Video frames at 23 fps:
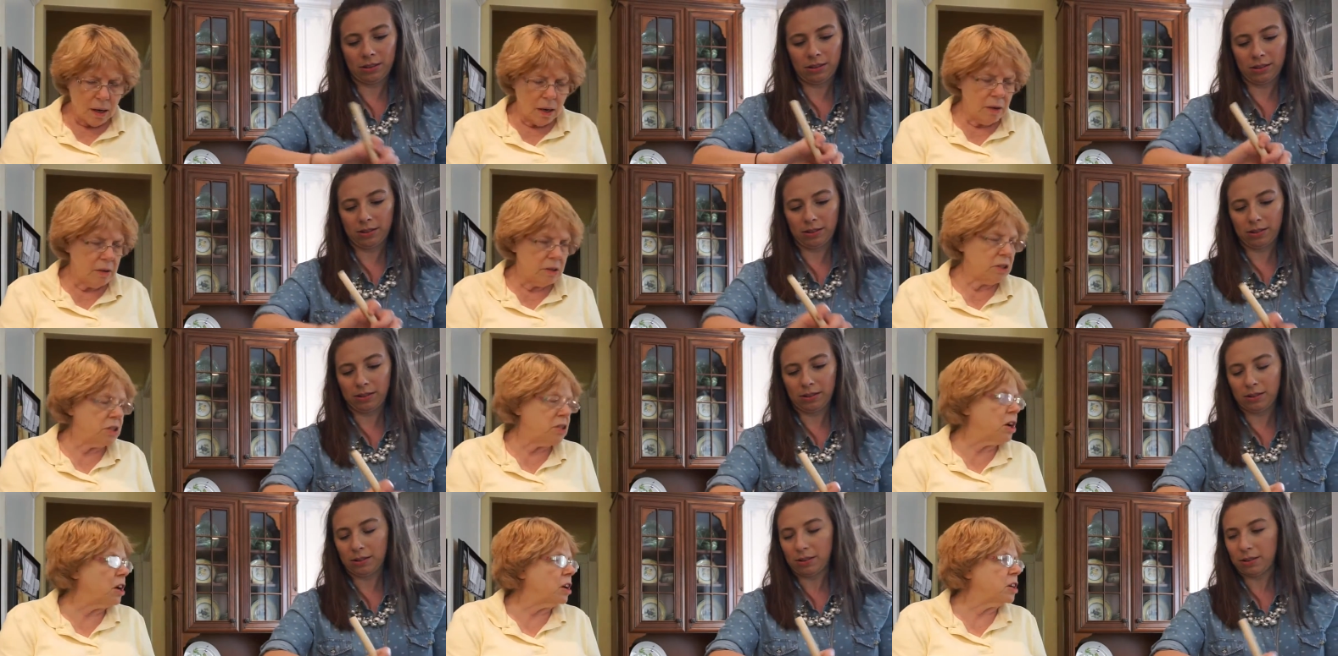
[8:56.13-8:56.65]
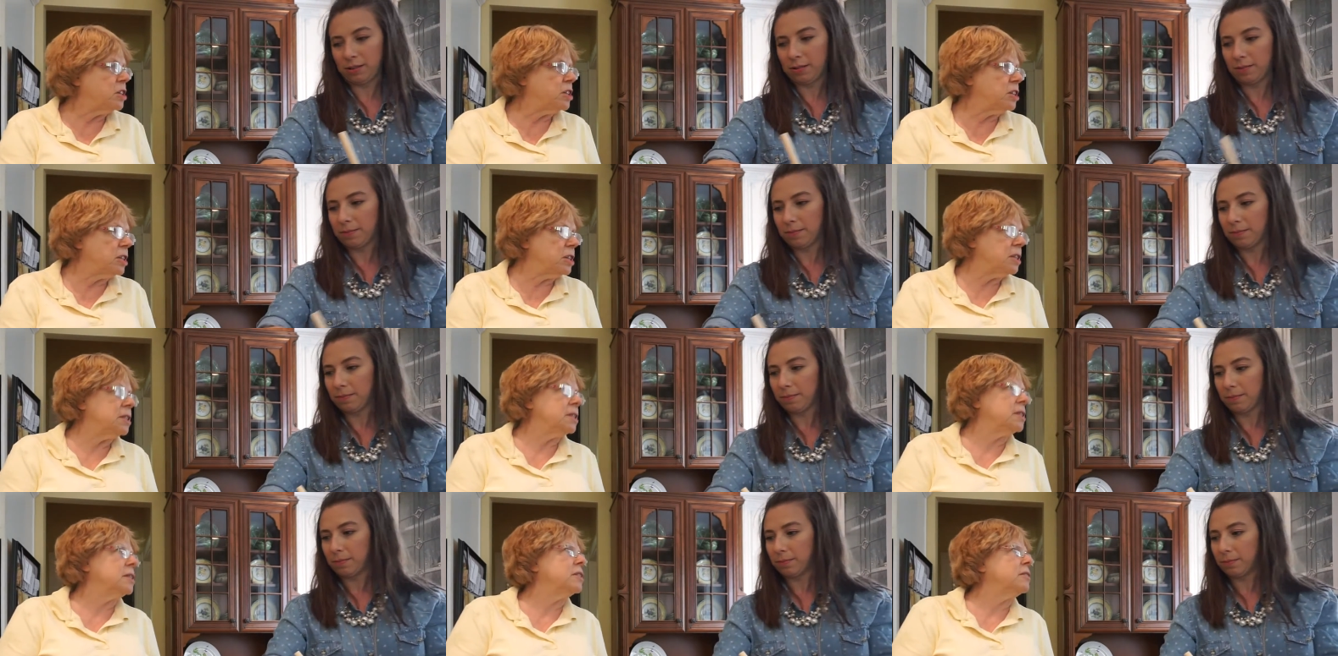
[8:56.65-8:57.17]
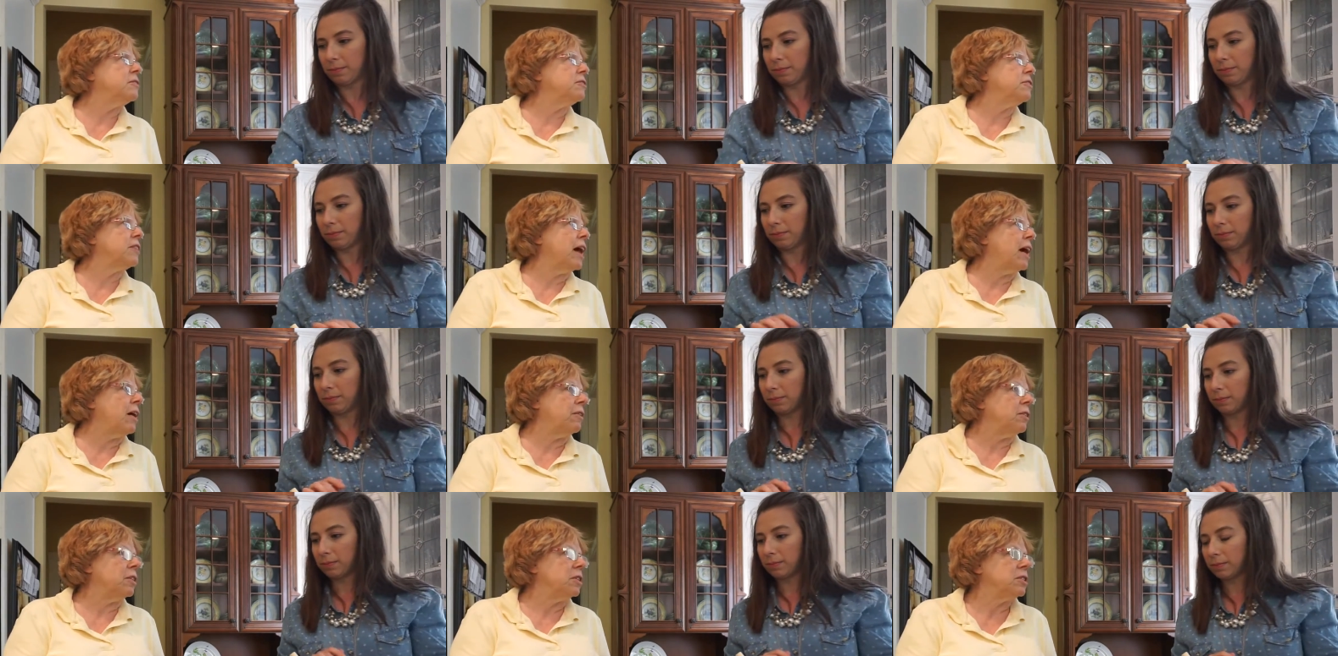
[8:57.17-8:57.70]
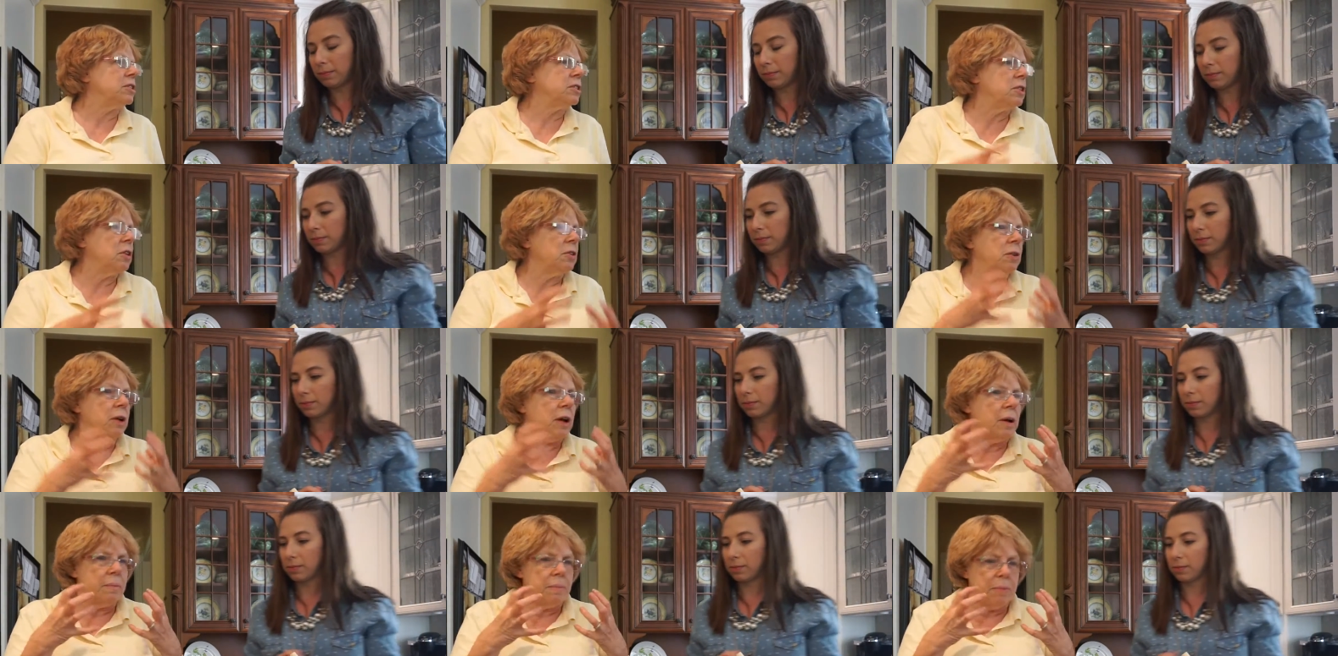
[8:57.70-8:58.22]
Speaker 1: starches and the flour
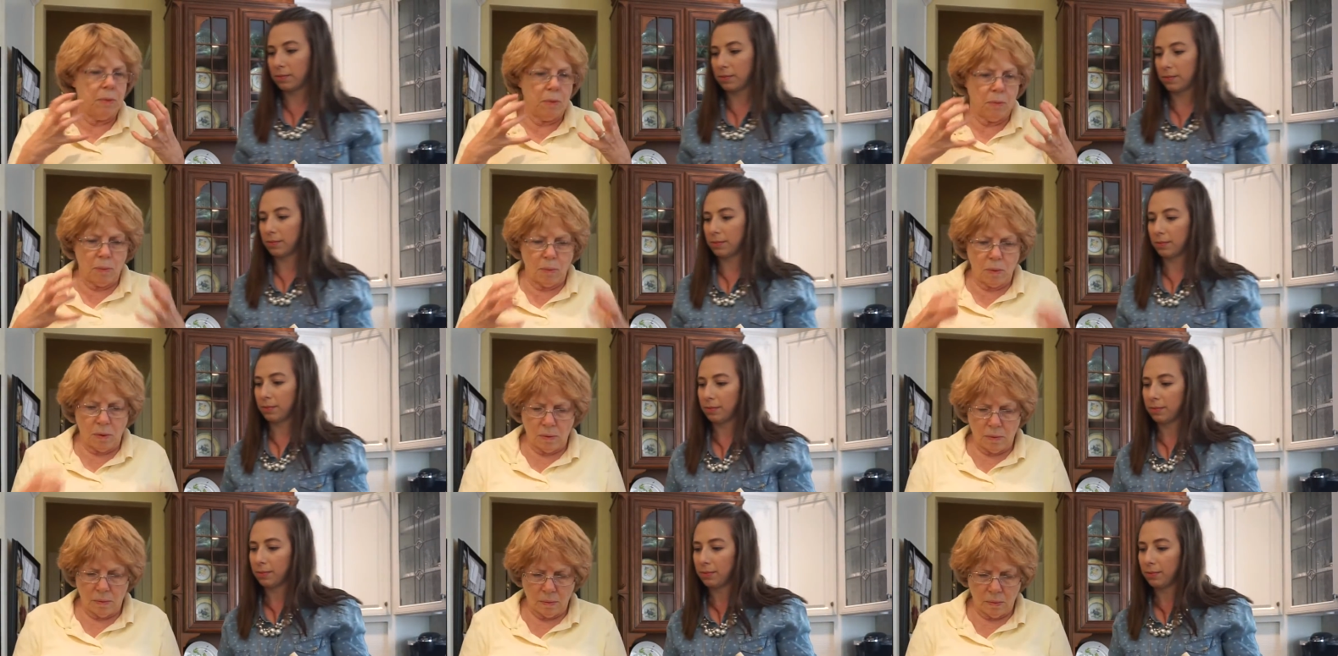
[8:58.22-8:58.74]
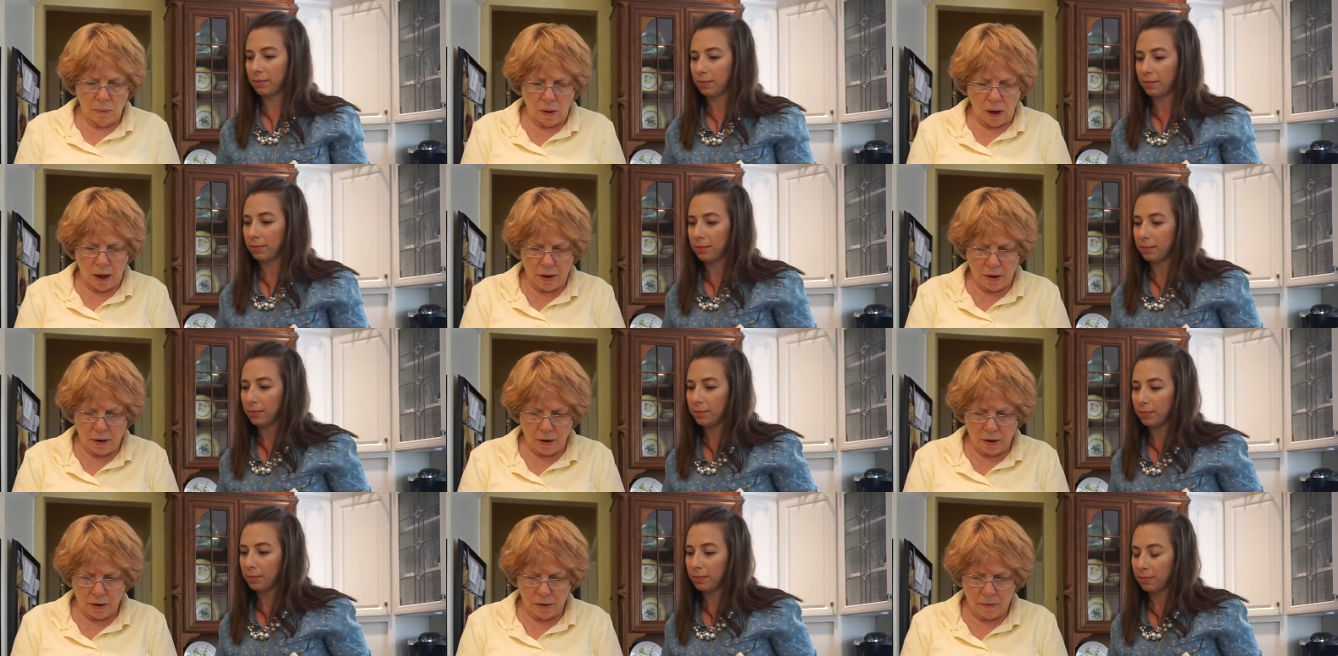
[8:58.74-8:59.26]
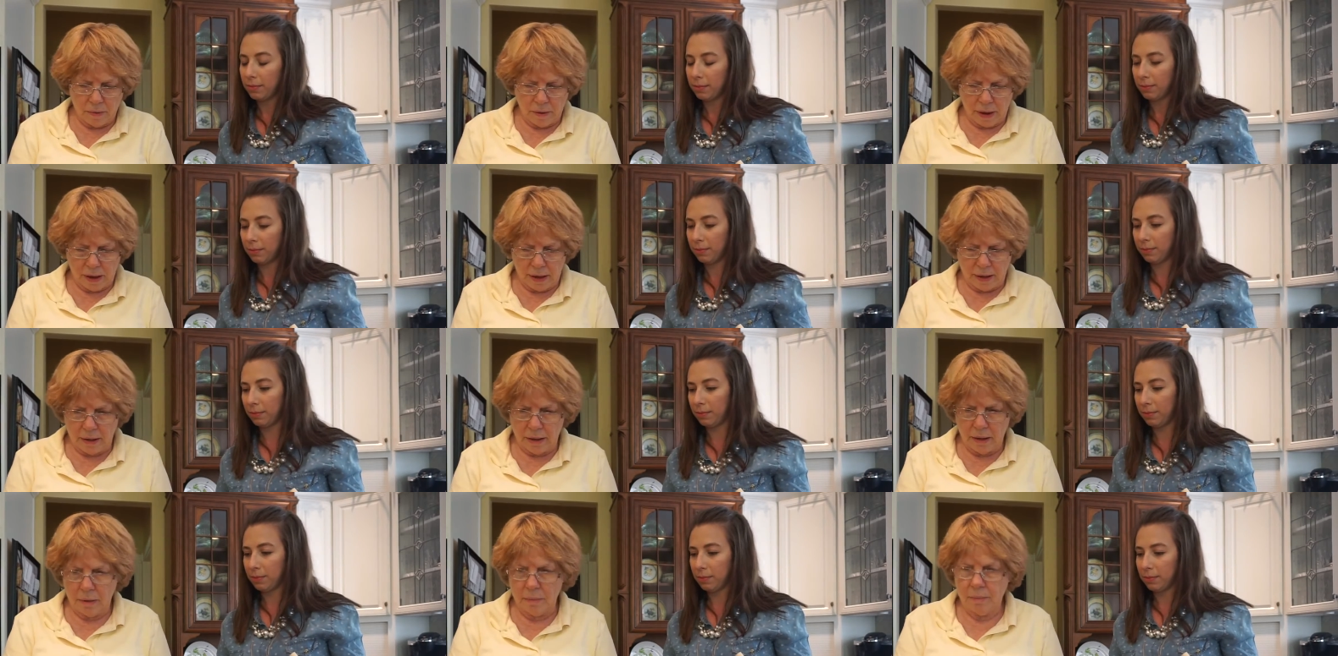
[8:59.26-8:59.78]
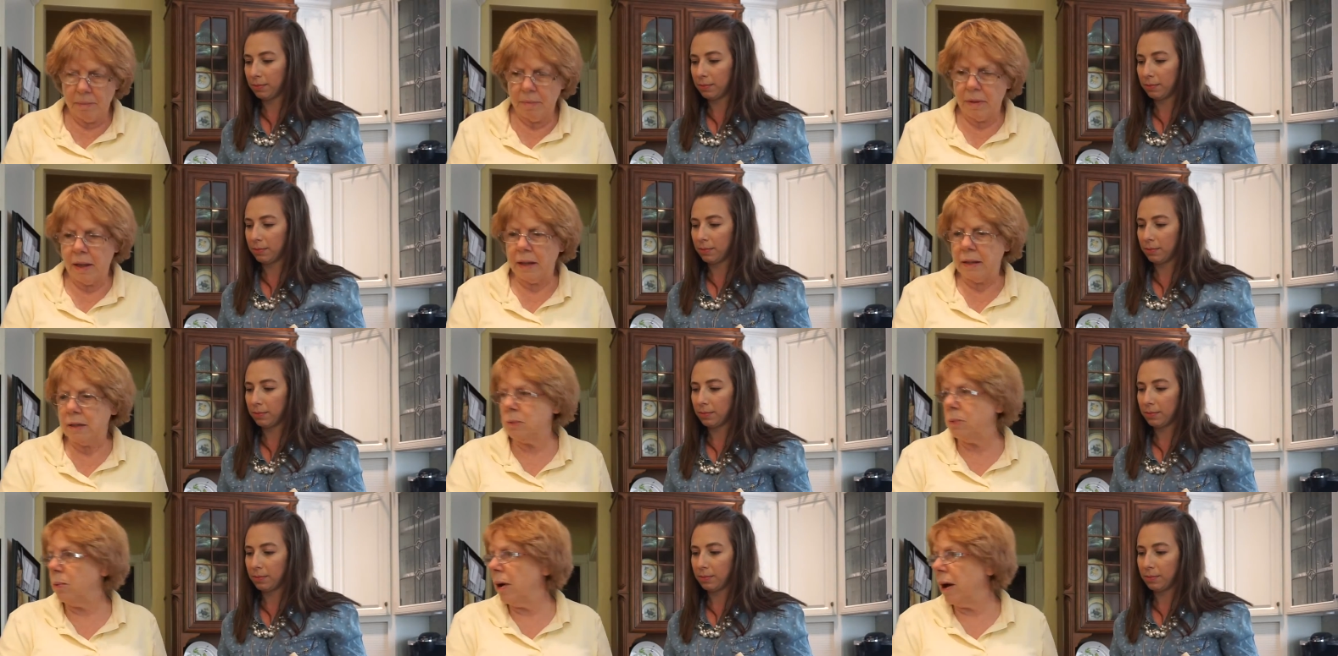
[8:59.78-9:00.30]
soak up the water, and mm -hmm.
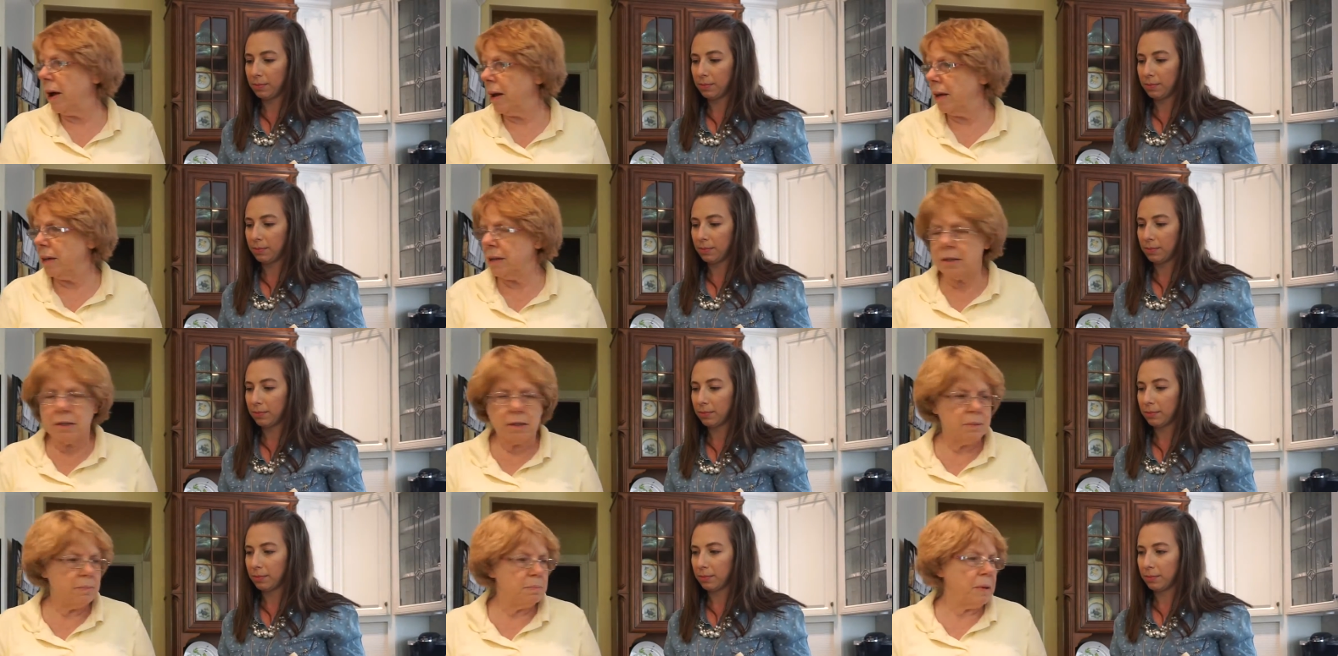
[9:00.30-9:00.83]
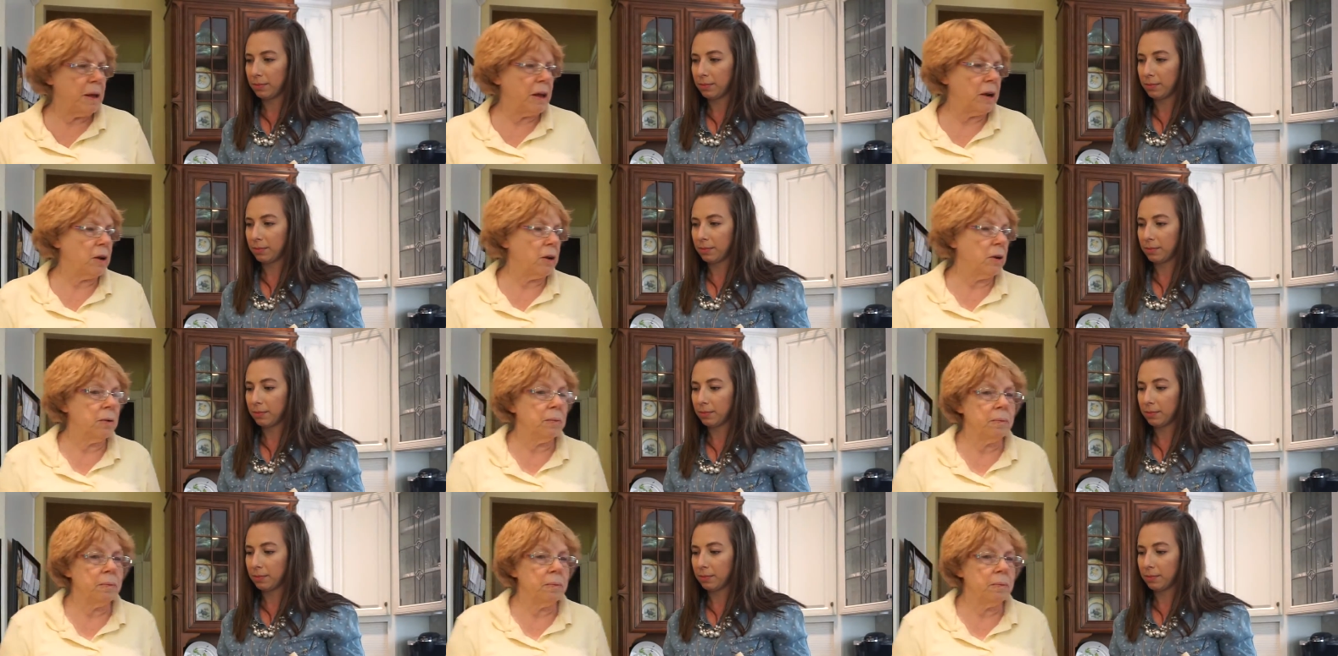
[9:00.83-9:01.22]
that's why it's better.